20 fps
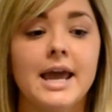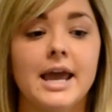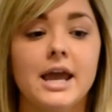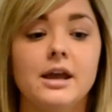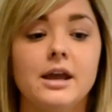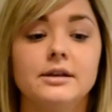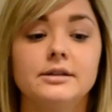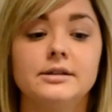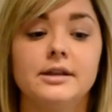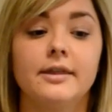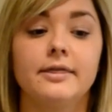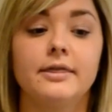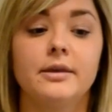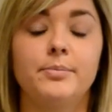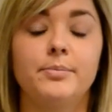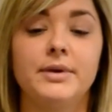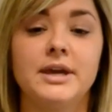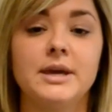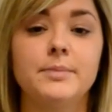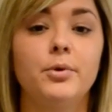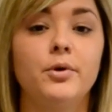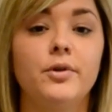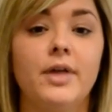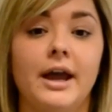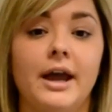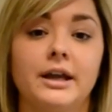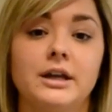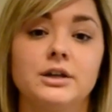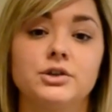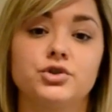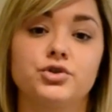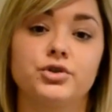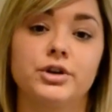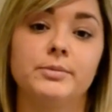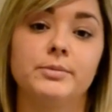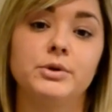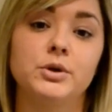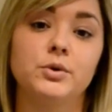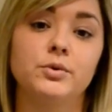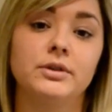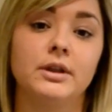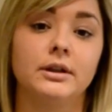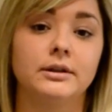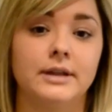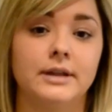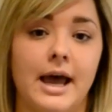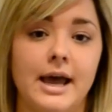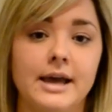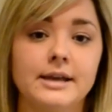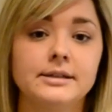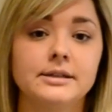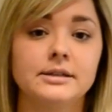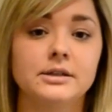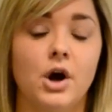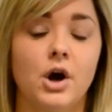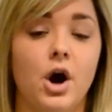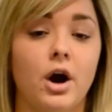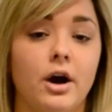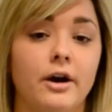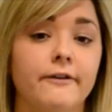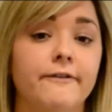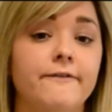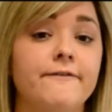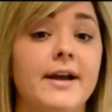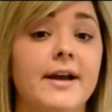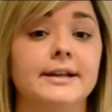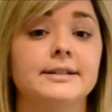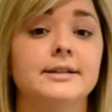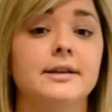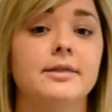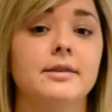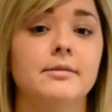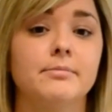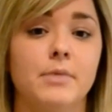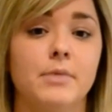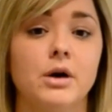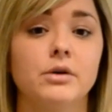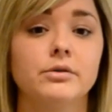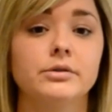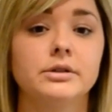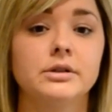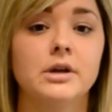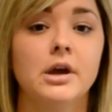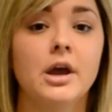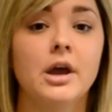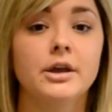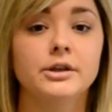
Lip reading: is the people that contribute the less are affected the most.